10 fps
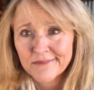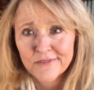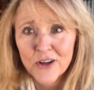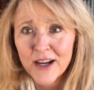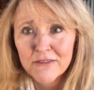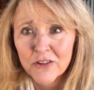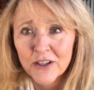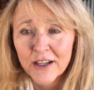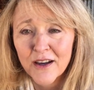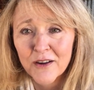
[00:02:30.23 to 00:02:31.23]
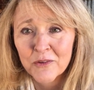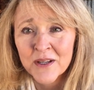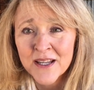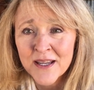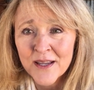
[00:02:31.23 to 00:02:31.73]
forever ago.
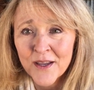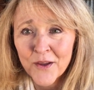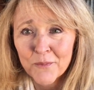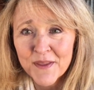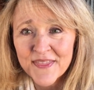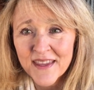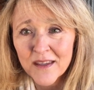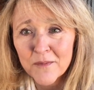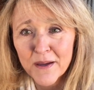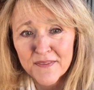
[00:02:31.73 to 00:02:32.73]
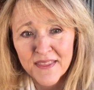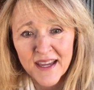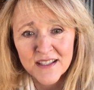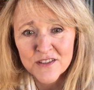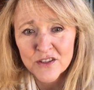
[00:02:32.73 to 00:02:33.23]
But think about
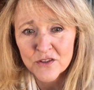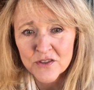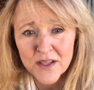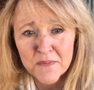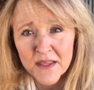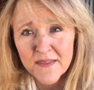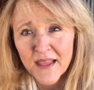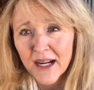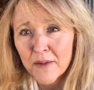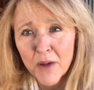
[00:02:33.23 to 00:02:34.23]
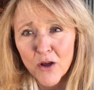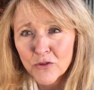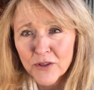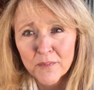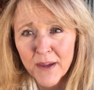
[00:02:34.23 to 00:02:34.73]
that. Is there something that I'm
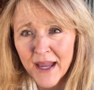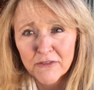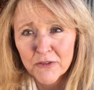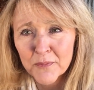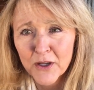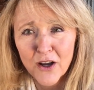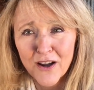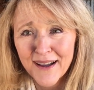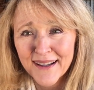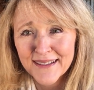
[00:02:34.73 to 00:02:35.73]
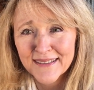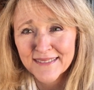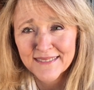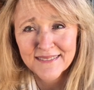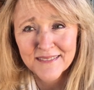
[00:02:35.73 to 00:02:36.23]
holding back from God?
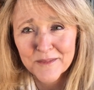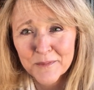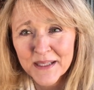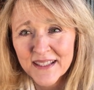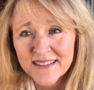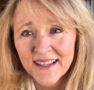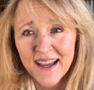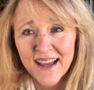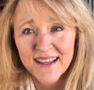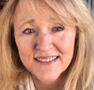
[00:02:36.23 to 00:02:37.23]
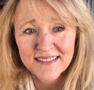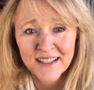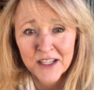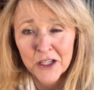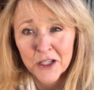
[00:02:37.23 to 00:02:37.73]
Because, guys,
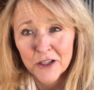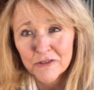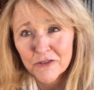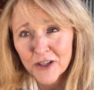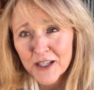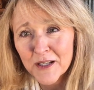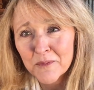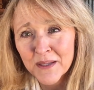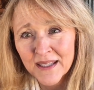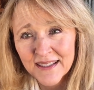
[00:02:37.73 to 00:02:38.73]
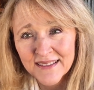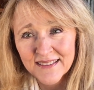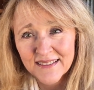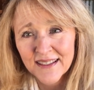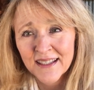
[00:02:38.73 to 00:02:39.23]
freedom is
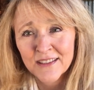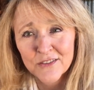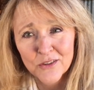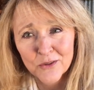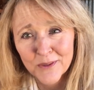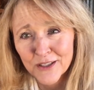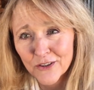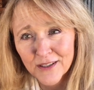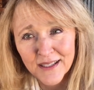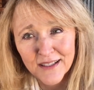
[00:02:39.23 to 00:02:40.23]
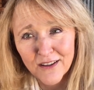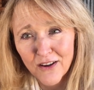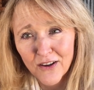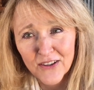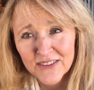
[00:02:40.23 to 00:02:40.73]
in surrendering it
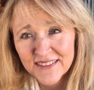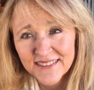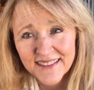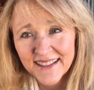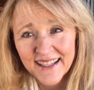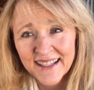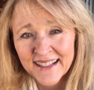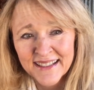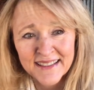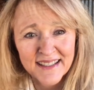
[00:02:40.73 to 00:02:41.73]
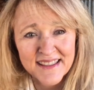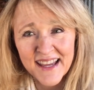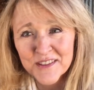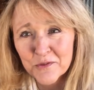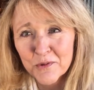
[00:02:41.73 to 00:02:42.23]
all. And
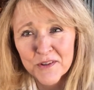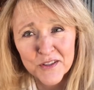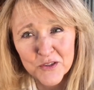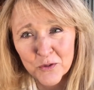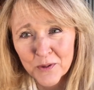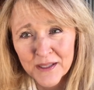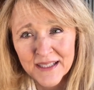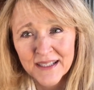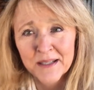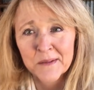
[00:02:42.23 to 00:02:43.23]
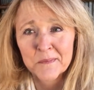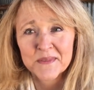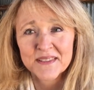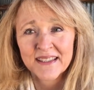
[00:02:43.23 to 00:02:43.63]
that's where the joy comes.